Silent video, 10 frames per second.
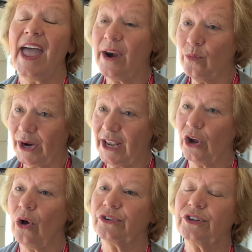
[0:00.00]
then when
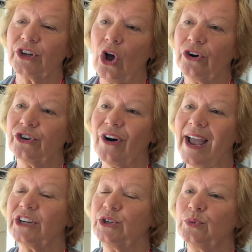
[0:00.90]
it got to the
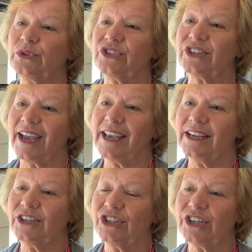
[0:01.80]
contractual
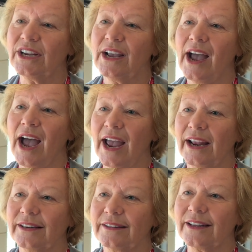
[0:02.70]
stage
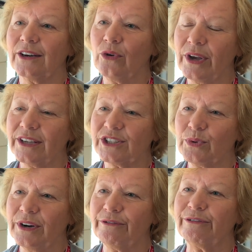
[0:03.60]
and the lawyers
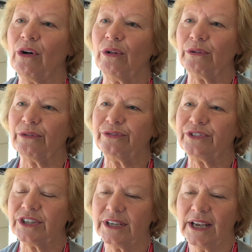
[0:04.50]
were
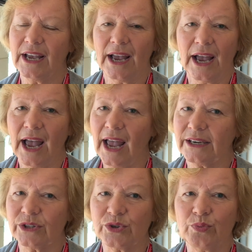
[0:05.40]
involved
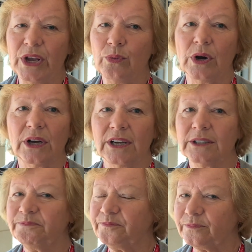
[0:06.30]
and we
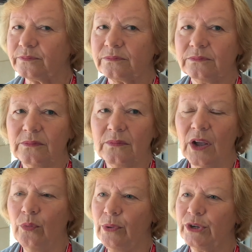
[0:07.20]
were
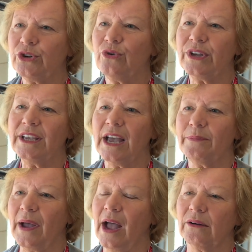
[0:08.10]
talking
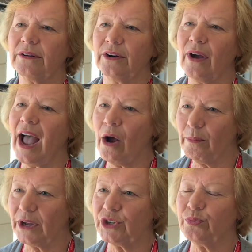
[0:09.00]
about how
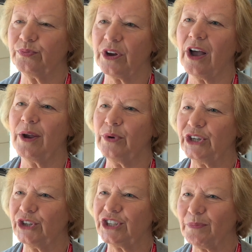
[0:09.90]
much time
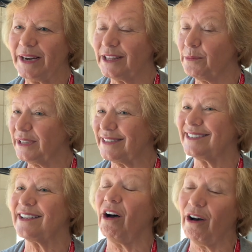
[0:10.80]
we should spend in the
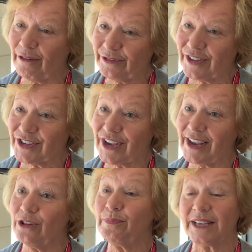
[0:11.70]
business after the
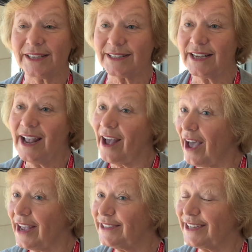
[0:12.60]
sale, because
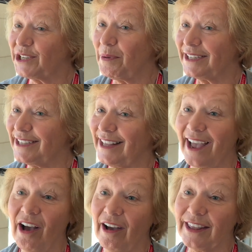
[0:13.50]
I hadn't expected
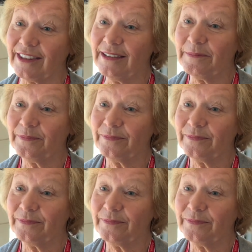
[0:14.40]
that either.